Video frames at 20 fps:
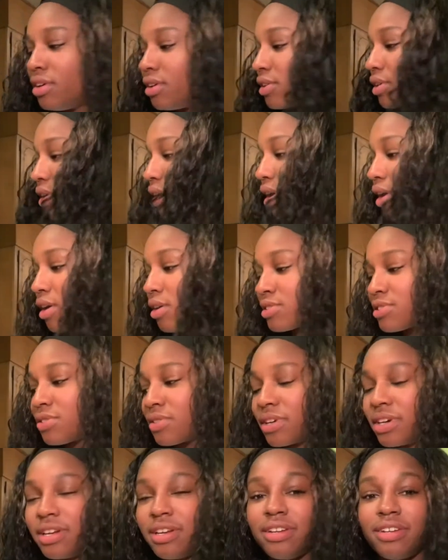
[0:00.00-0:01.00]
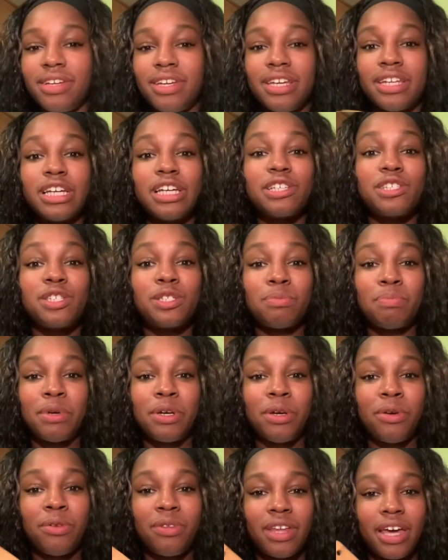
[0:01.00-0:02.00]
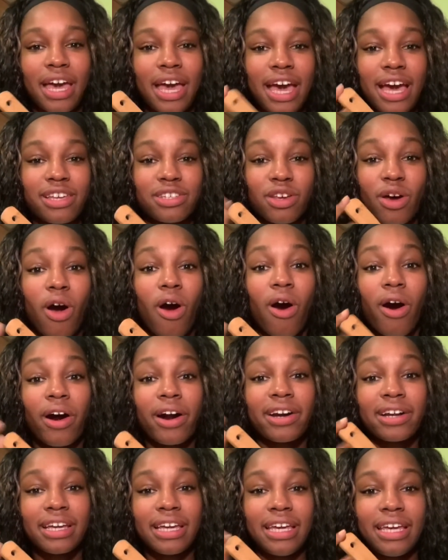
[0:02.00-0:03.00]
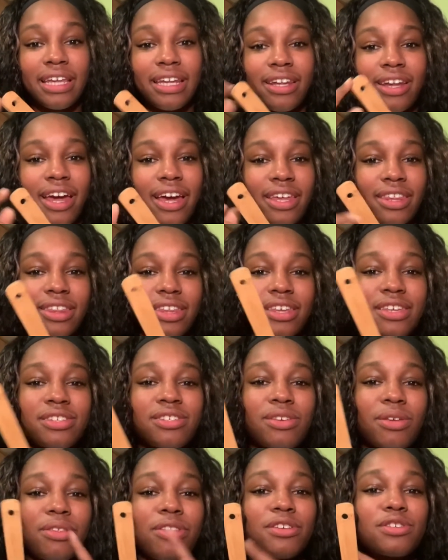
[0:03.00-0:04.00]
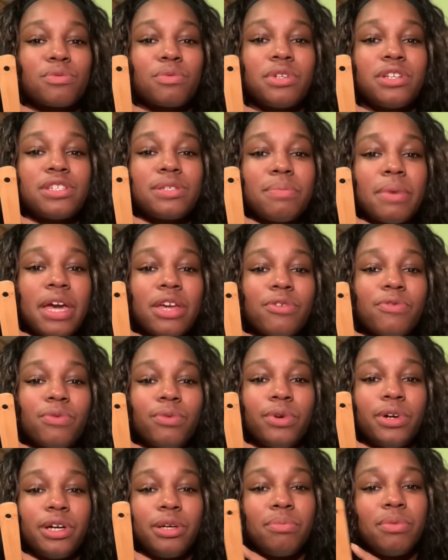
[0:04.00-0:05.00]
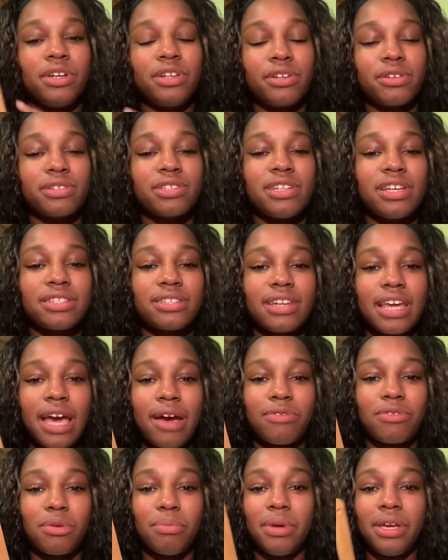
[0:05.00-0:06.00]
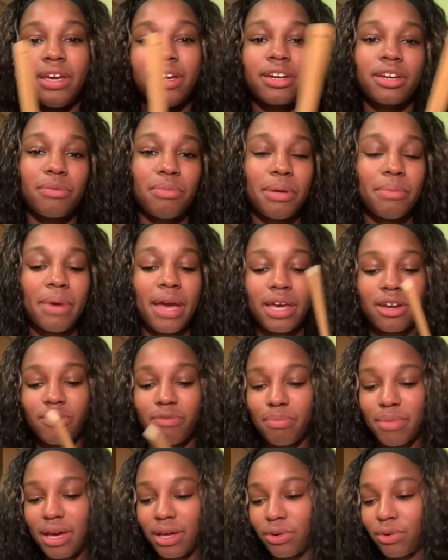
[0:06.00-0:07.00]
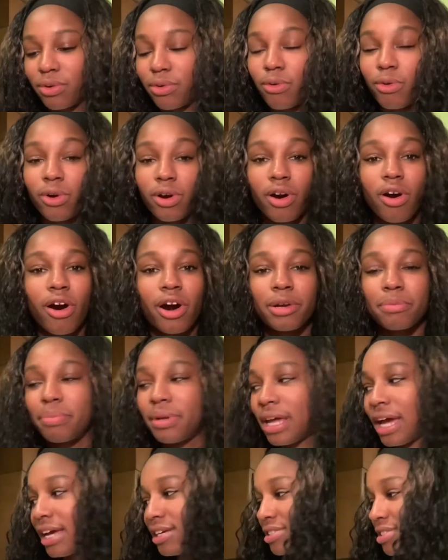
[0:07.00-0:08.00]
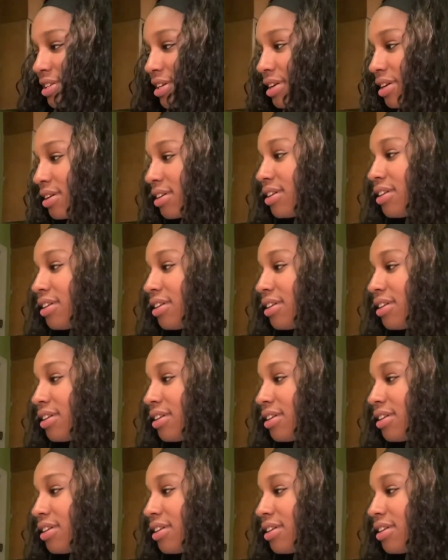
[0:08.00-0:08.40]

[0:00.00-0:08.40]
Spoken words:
You're also gonna need a spoon that has a hard end like this. So this one is made of wood, but yours doesn't have to be. It could be made of metal or hard plastic.